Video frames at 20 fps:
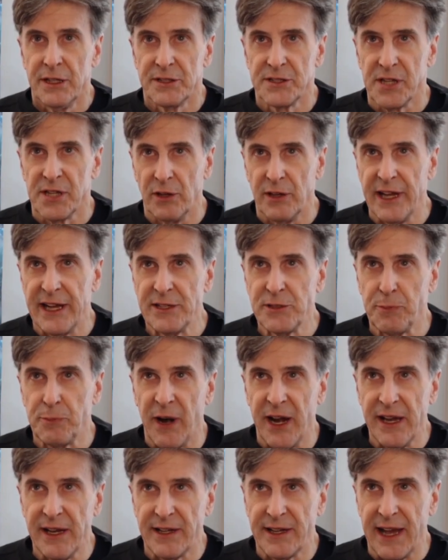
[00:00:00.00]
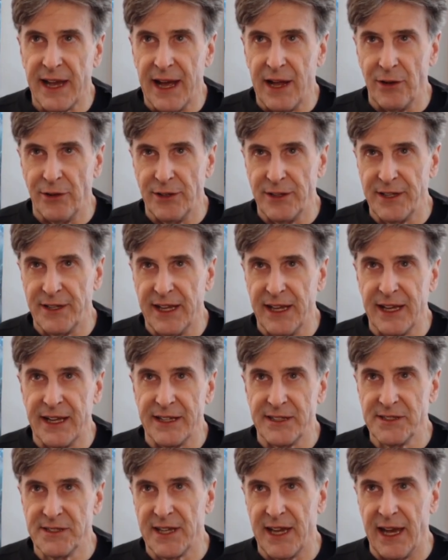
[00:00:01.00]
So let's break down
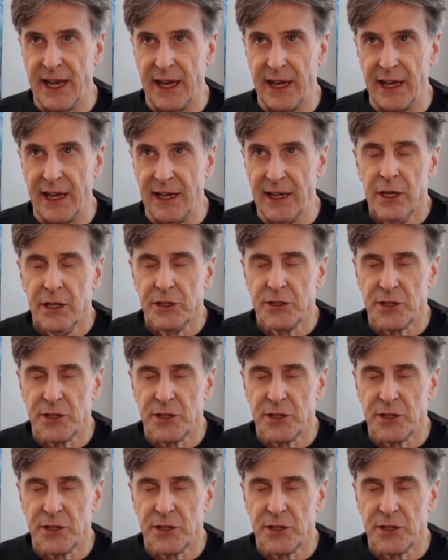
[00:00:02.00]
DSA.